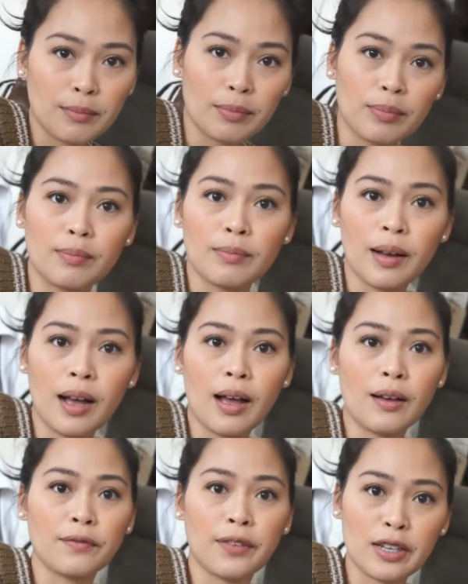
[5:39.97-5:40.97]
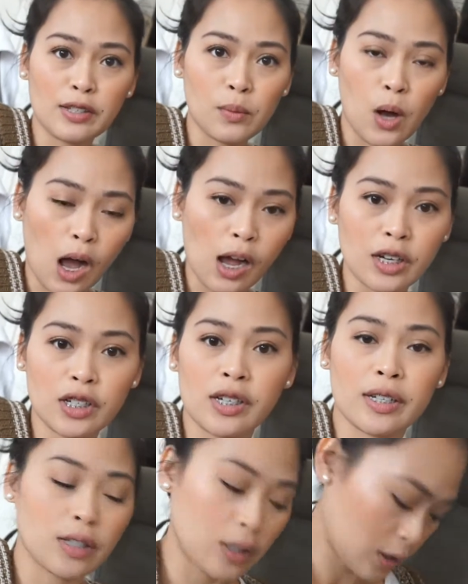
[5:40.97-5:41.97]
some uh, face
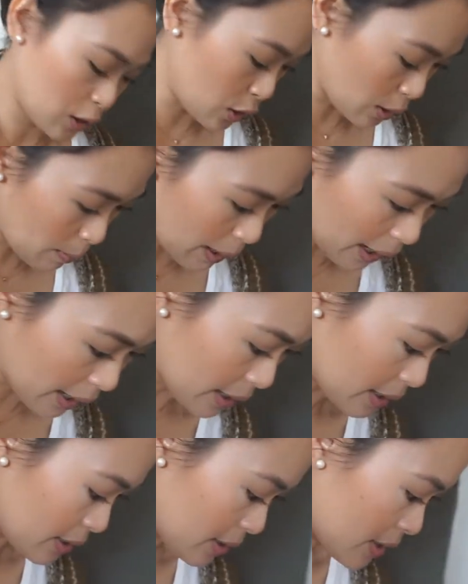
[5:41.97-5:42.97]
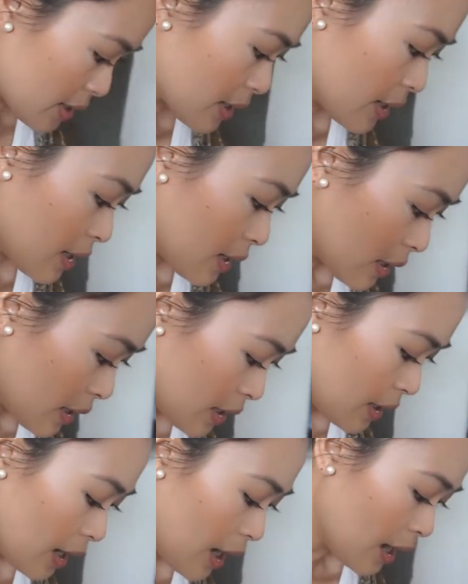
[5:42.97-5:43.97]
wash and toothpaste
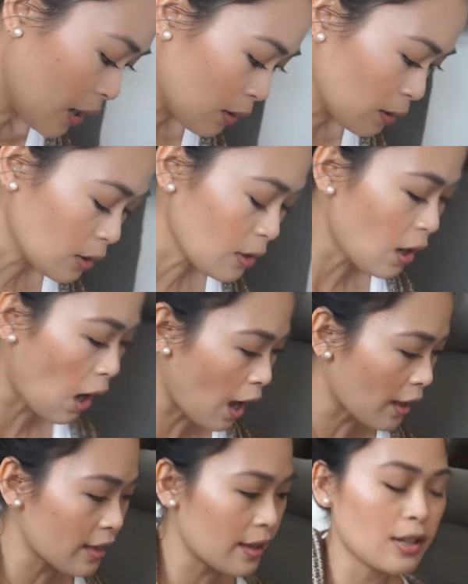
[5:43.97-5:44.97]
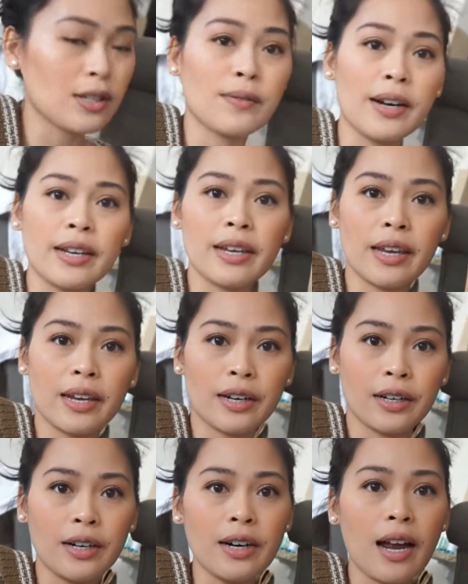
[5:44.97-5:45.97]
I also got this right
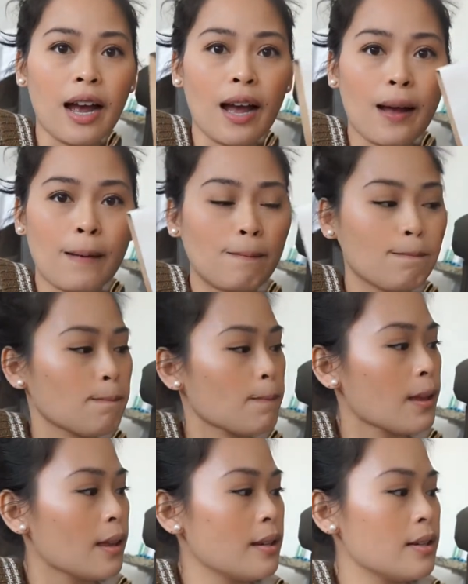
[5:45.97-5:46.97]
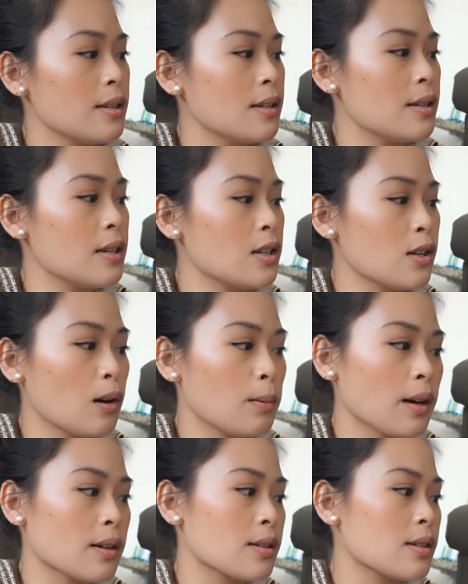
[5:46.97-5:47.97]
here um, this is the
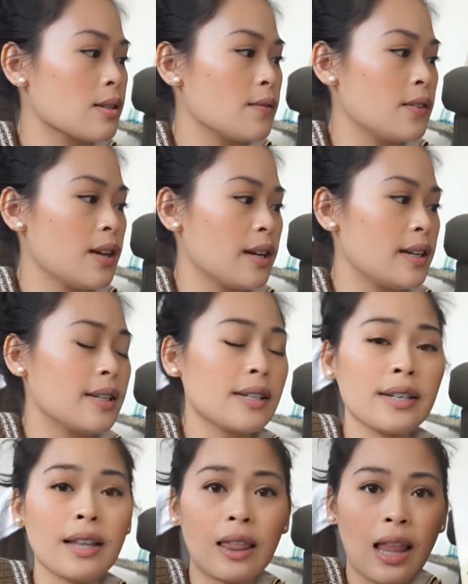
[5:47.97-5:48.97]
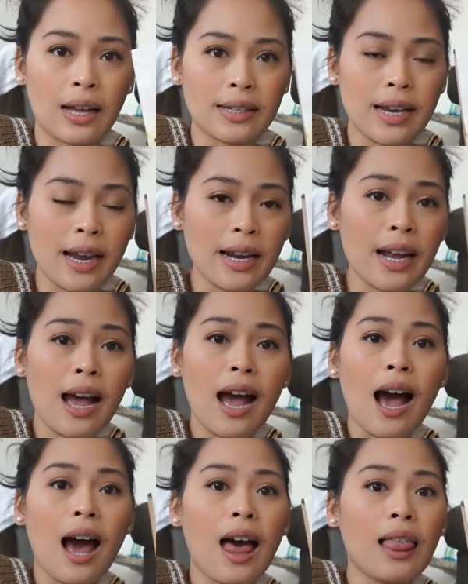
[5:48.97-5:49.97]
Starbucks Sevilla instant latte
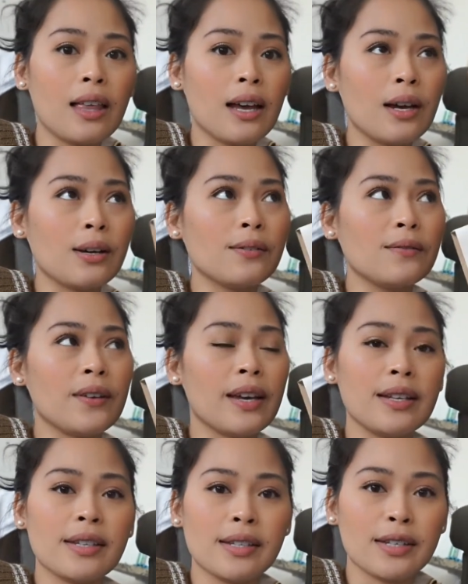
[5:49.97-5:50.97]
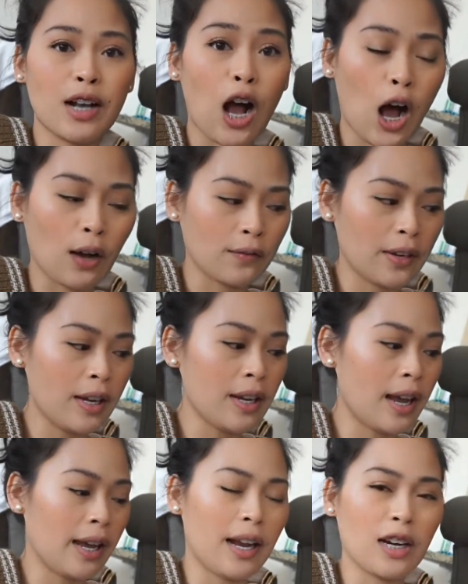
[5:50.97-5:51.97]
I love instant coffee
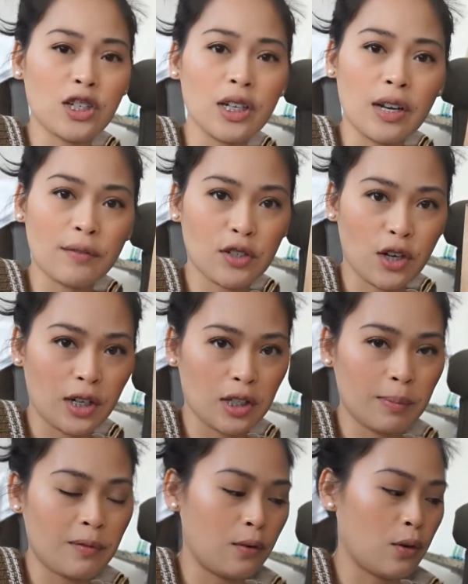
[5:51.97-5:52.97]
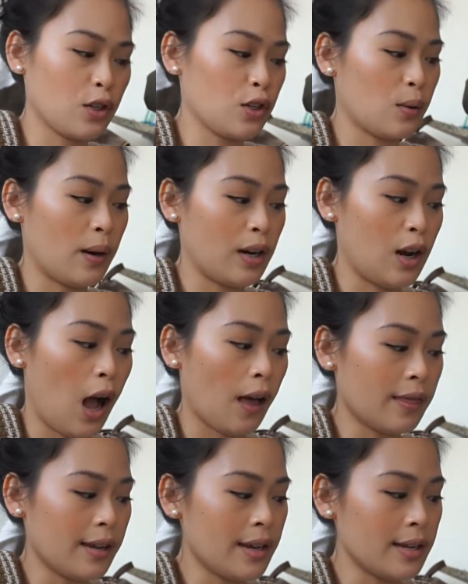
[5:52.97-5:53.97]
and I actually never tried this before so I
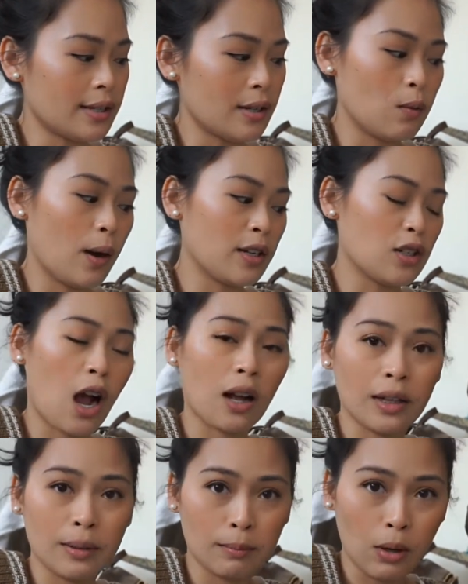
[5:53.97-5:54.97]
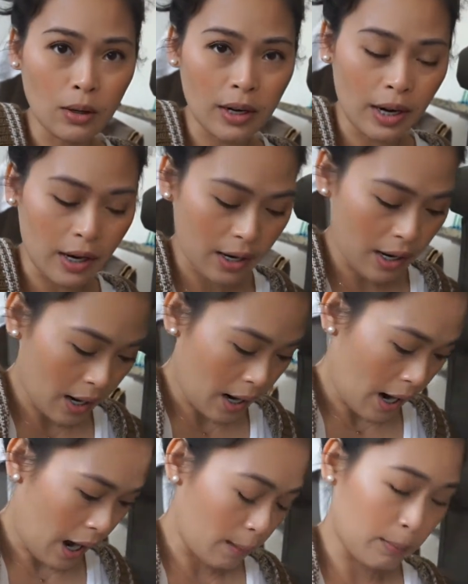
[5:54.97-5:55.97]
got this the white chocolate mocha
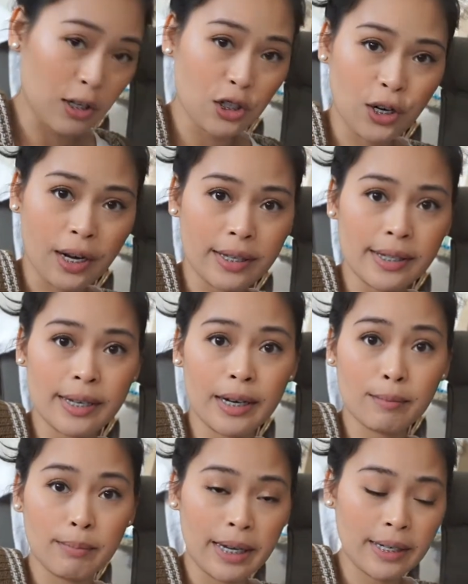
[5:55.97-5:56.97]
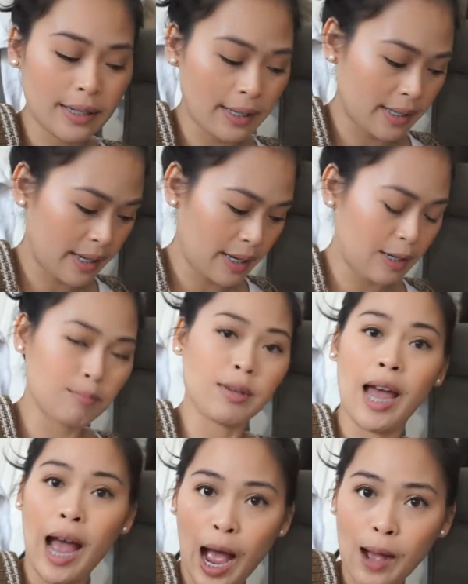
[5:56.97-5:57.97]
I'm gonna try this in a bit to see
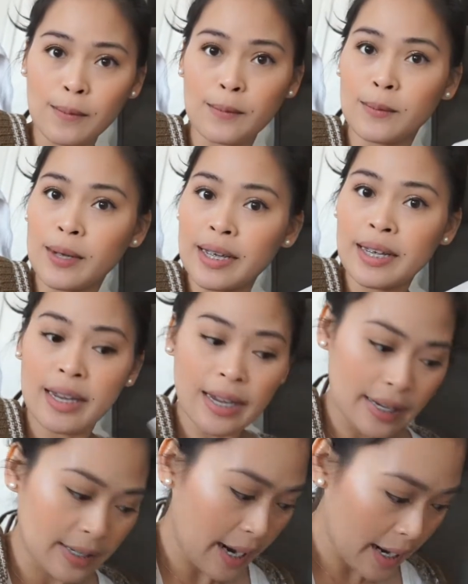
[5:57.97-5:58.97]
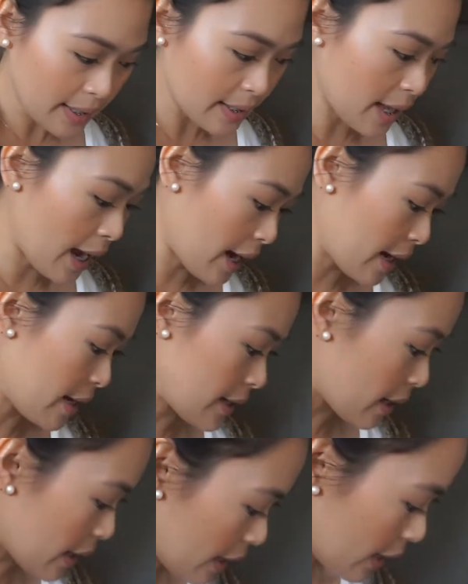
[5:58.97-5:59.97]
how it tastes like